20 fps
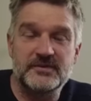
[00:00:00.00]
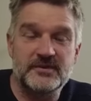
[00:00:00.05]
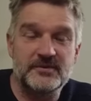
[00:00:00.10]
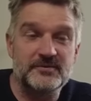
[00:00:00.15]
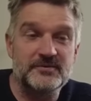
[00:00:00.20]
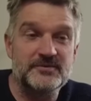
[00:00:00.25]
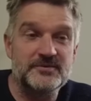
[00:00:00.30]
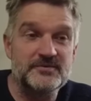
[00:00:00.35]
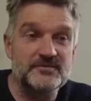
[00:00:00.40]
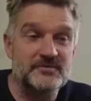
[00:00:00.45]
It
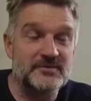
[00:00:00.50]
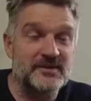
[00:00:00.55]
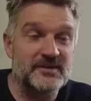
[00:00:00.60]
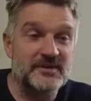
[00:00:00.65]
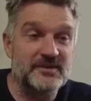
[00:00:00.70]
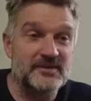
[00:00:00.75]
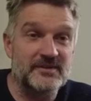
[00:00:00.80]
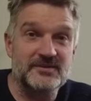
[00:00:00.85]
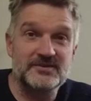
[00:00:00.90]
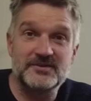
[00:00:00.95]
was
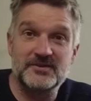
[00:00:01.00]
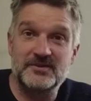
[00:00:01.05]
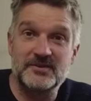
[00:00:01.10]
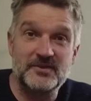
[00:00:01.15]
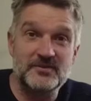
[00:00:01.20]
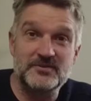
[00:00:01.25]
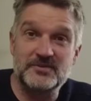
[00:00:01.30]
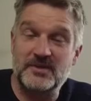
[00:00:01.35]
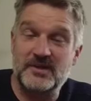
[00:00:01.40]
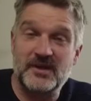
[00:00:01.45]
ridiculous, and
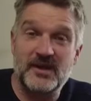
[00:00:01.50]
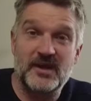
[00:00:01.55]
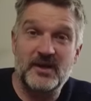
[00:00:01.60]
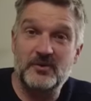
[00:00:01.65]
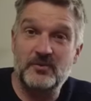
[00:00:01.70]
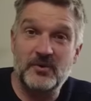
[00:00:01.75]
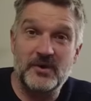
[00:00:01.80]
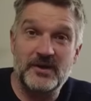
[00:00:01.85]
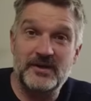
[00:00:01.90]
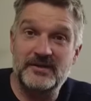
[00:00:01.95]
there was a guy
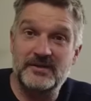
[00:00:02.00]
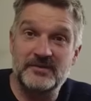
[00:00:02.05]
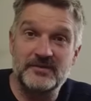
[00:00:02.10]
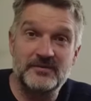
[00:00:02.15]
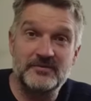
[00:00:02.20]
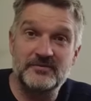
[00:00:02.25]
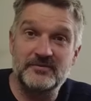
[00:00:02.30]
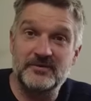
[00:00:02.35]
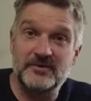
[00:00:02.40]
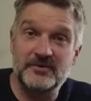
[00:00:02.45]
wading
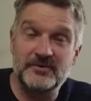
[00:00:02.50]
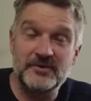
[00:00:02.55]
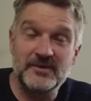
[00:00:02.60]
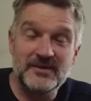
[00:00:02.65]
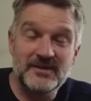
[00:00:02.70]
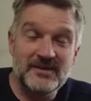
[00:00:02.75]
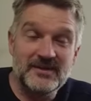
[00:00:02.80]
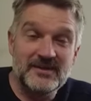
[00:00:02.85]
through.